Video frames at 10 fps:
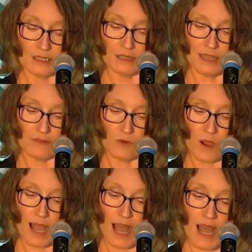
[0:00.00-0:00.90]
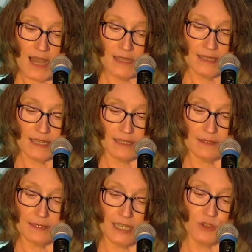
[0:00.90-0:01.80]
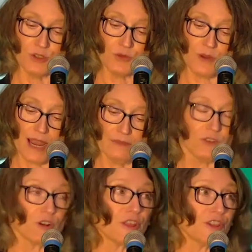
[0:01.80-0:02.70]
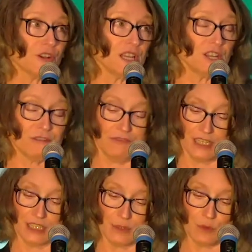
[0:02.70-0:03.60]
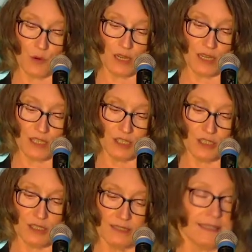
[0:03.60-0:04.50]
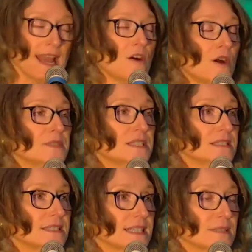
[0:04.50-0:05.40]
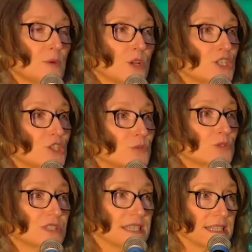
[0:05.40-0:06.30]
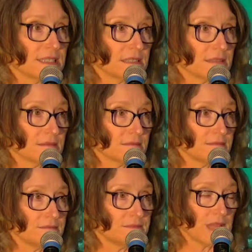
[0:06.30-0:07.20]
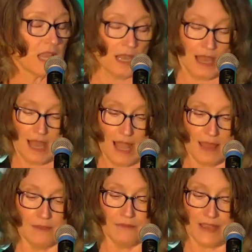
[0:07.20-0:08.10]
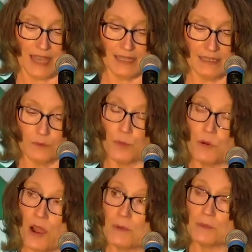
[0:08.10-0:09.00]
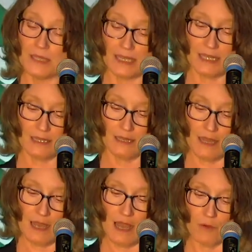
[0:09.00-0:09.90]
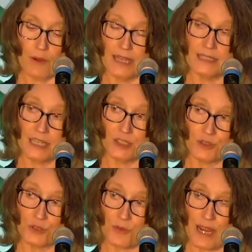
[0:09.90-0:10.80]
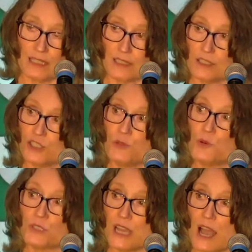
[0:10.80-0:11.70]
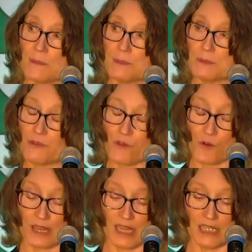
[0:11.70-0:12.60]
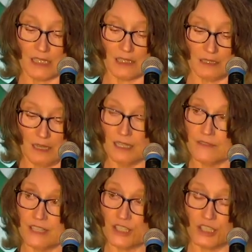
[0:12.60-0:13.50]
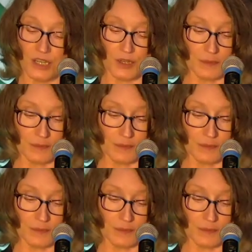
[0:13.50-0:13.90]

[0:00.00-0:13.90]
FYI, the interest rate for a 30 year fixed mortgage is now up to 6.2%. And the Fed will probably raise interest rates two more times before the end, end of this year.